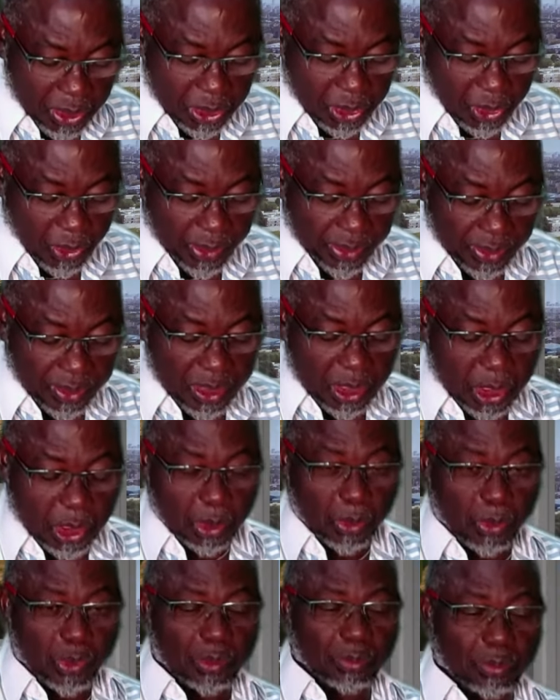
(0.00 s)
join
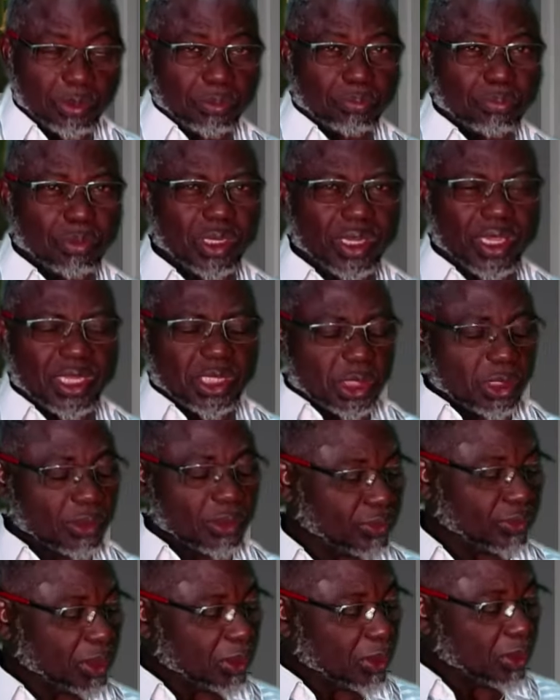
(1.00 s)
us, you will be blessed
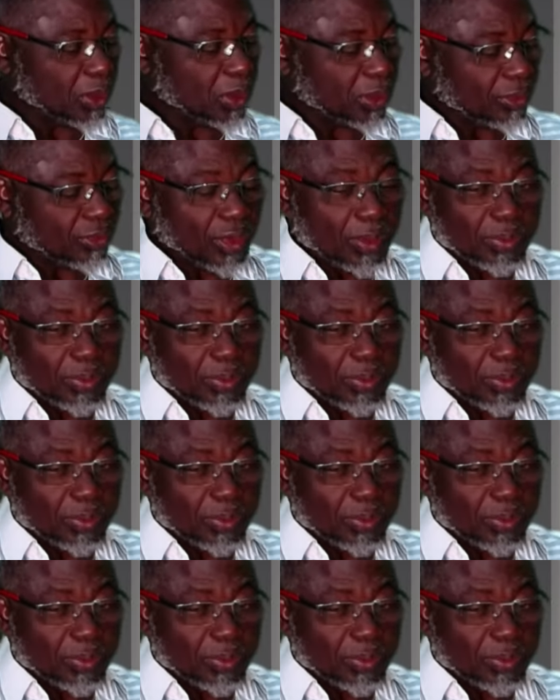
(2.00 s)
of the Lord.